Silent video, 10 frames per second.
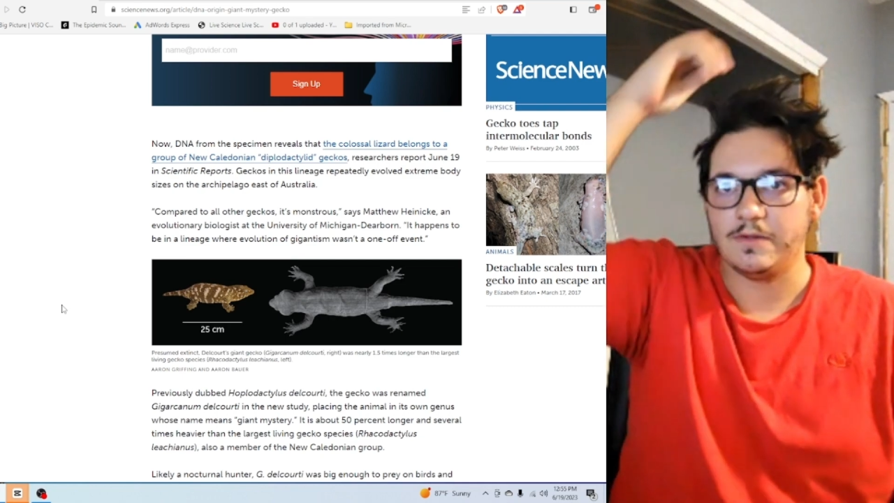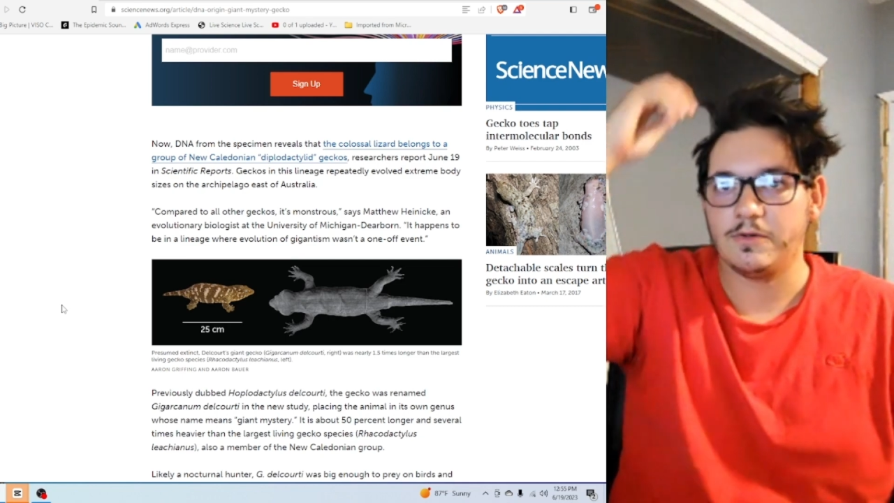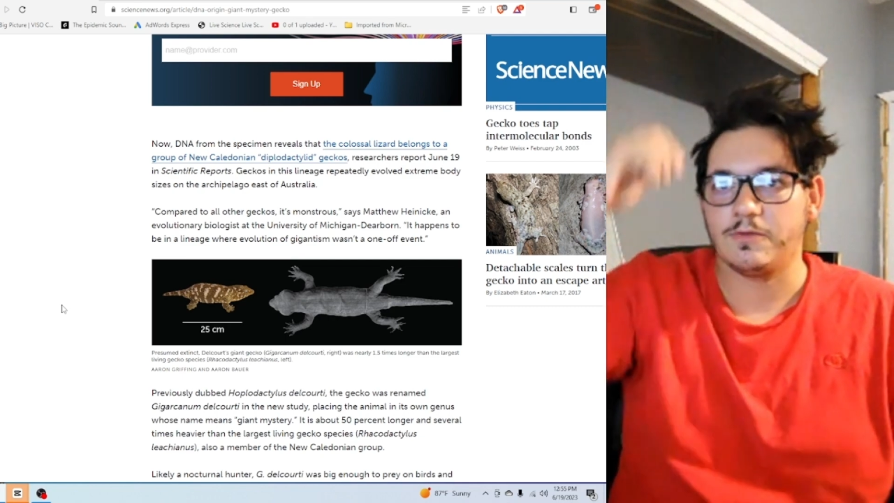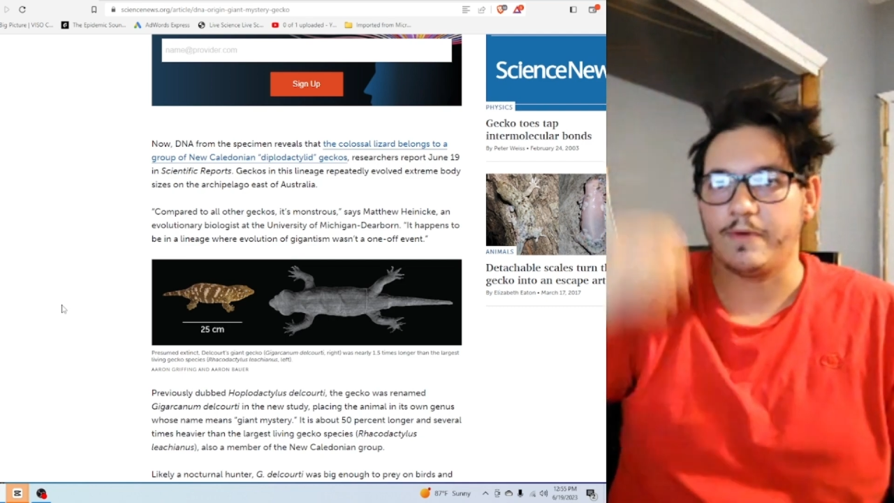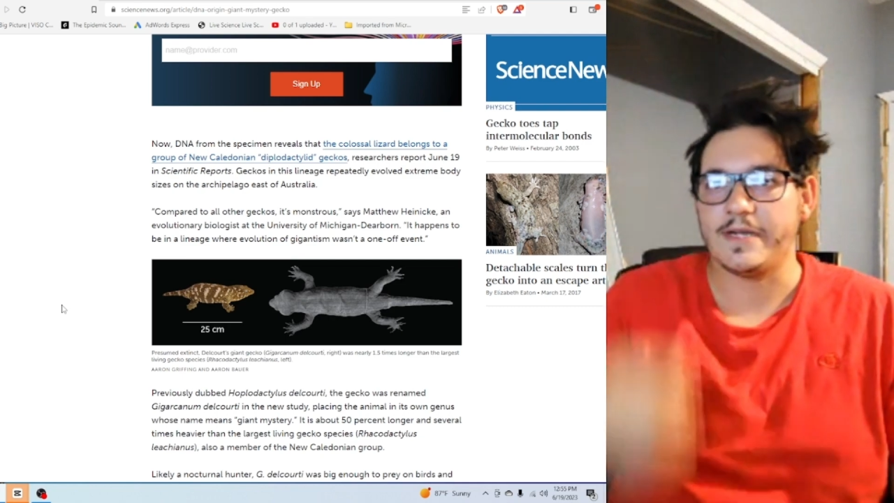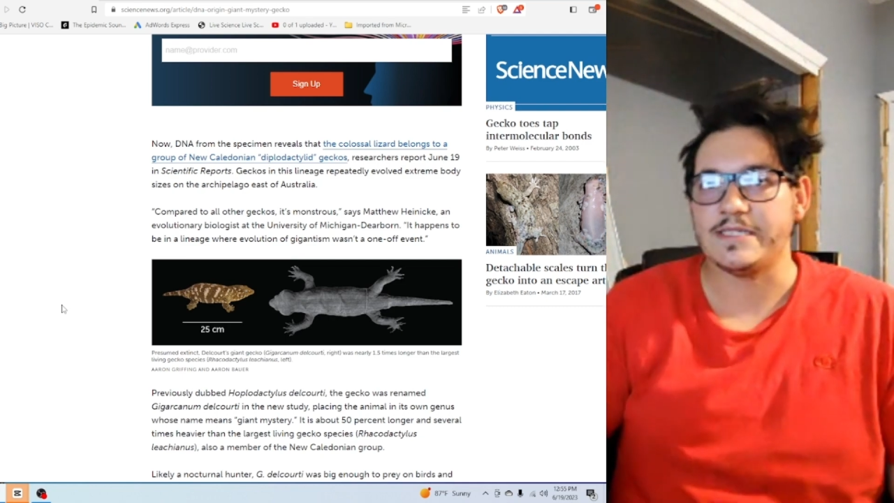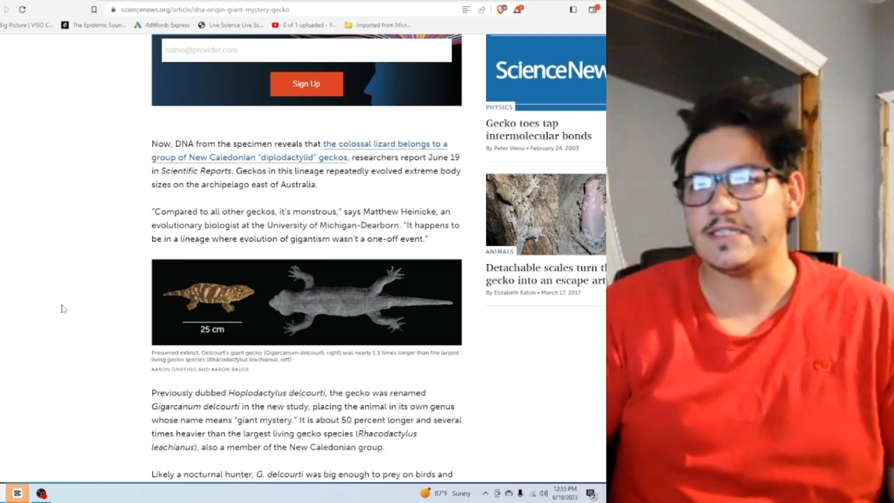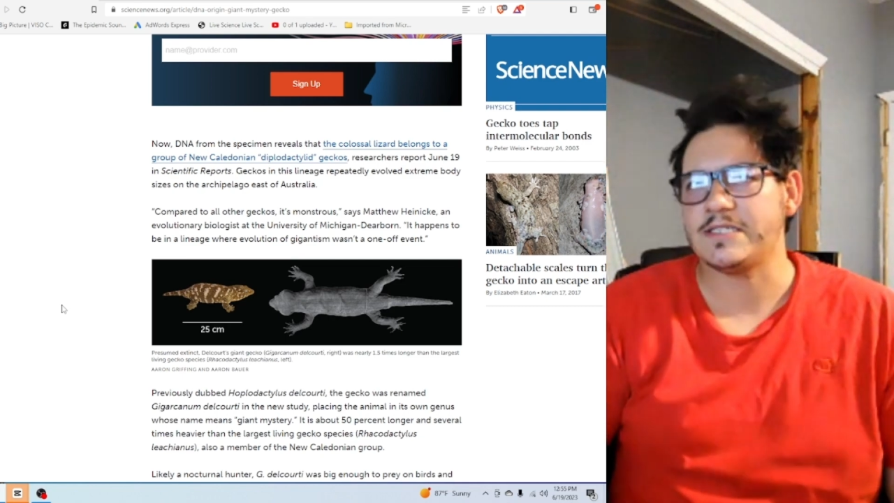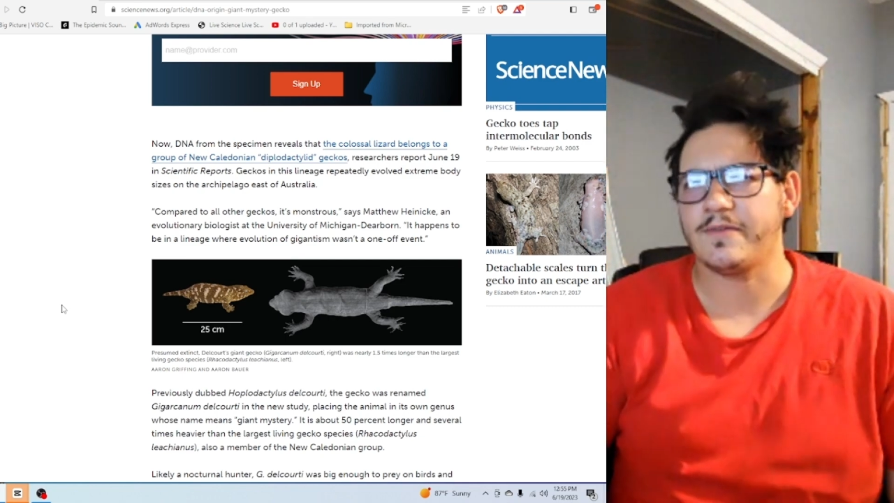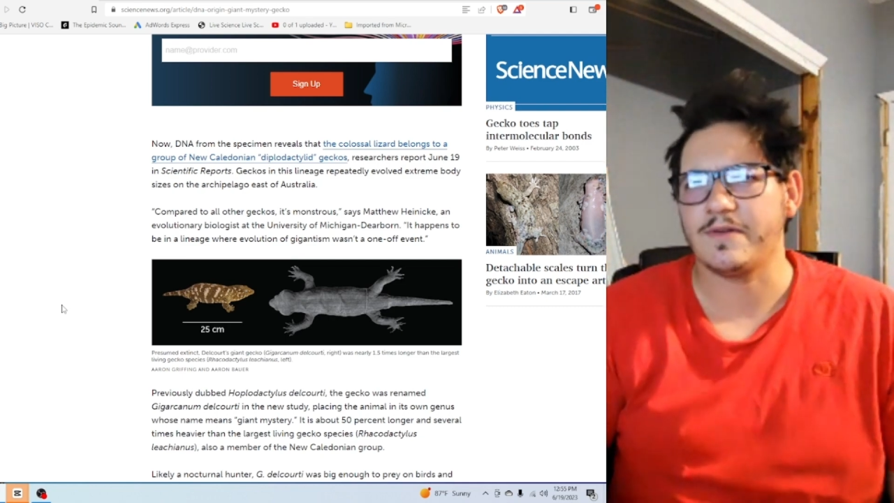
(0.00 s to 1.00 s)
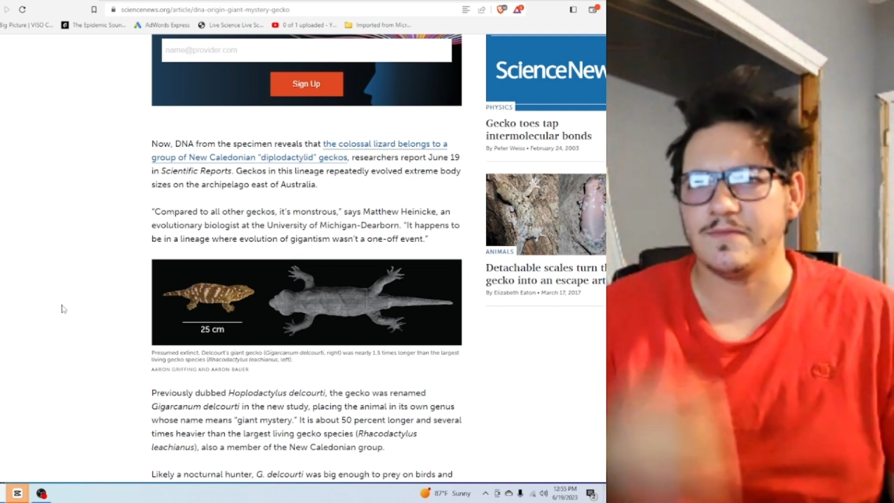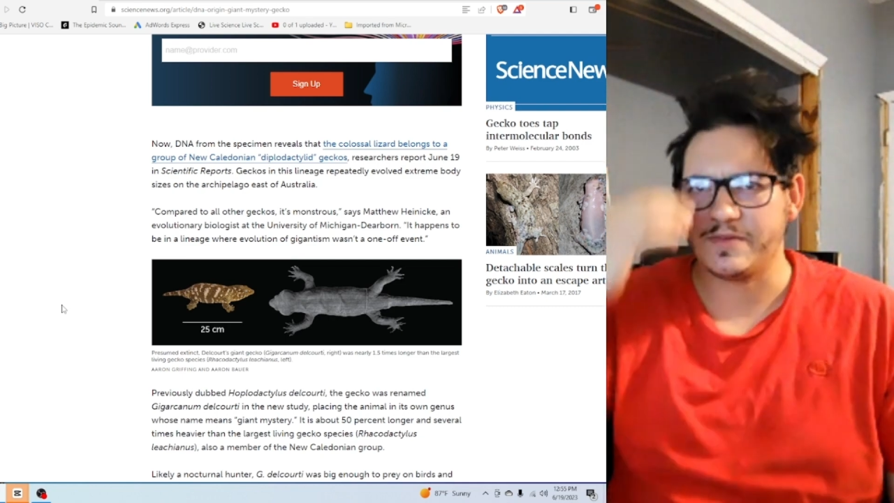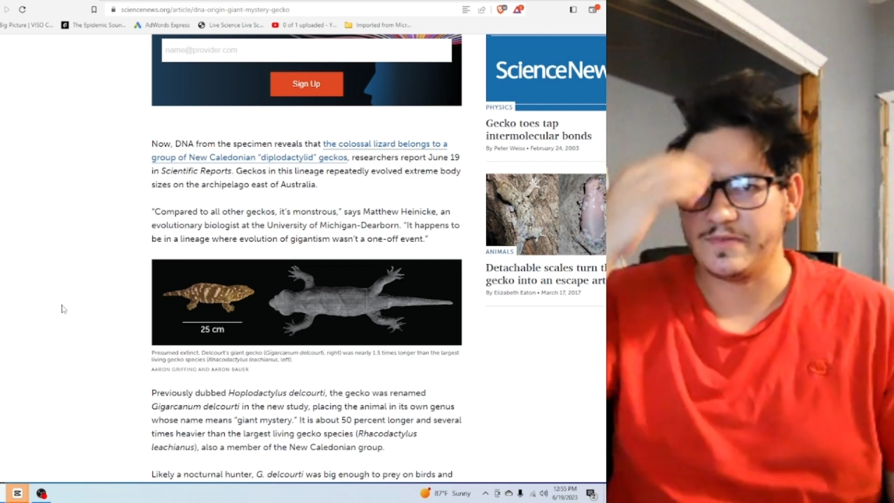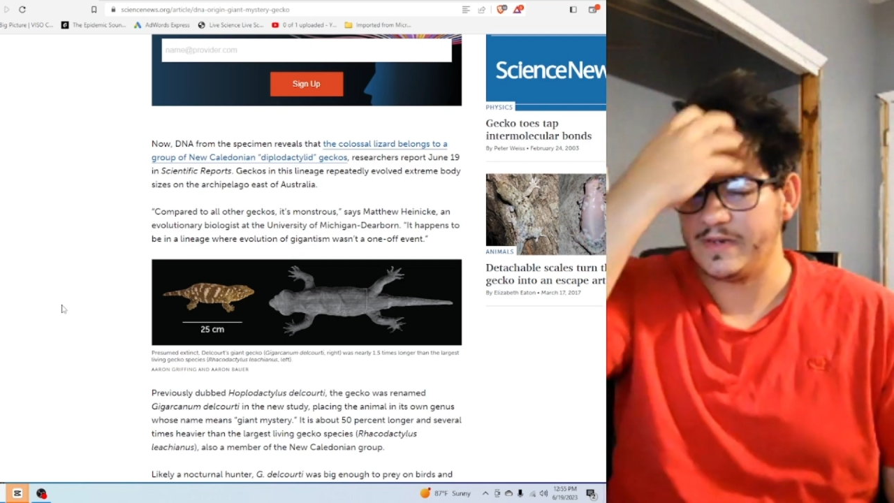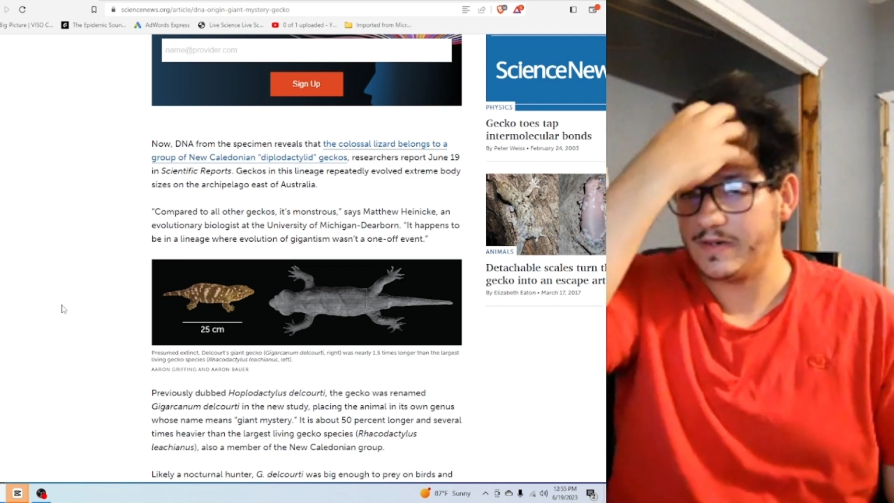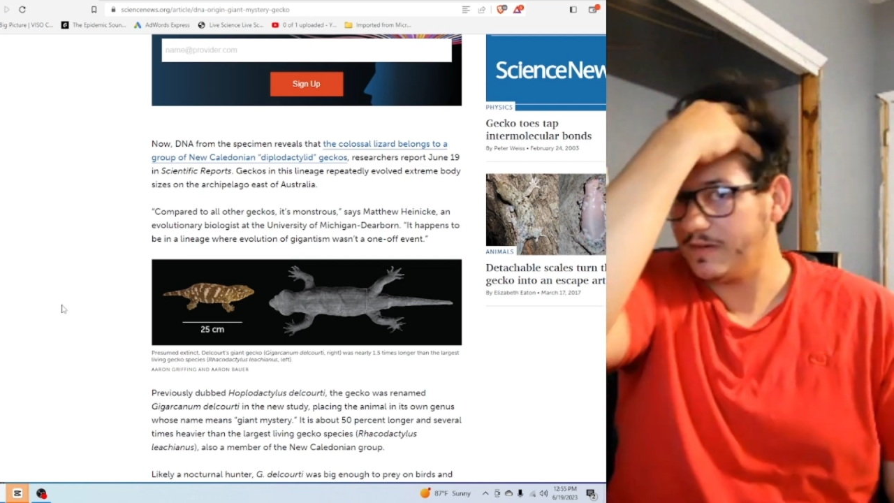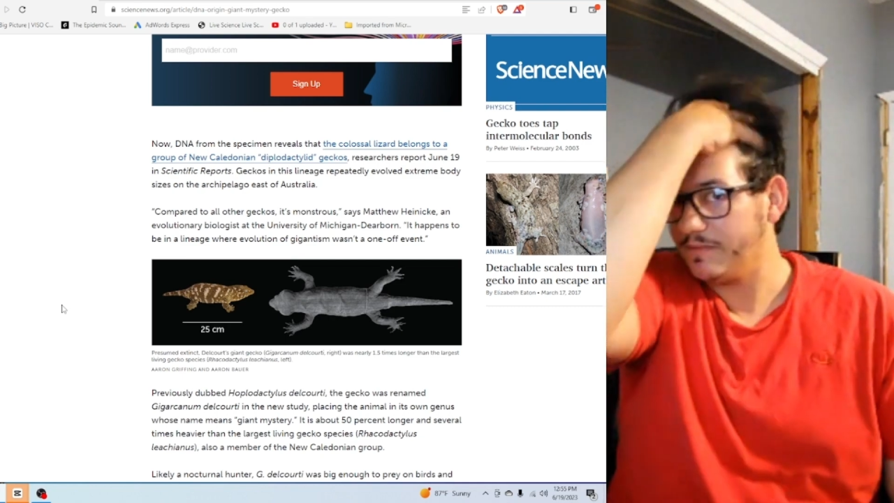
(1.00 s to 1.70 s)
crazy stuff comes from there.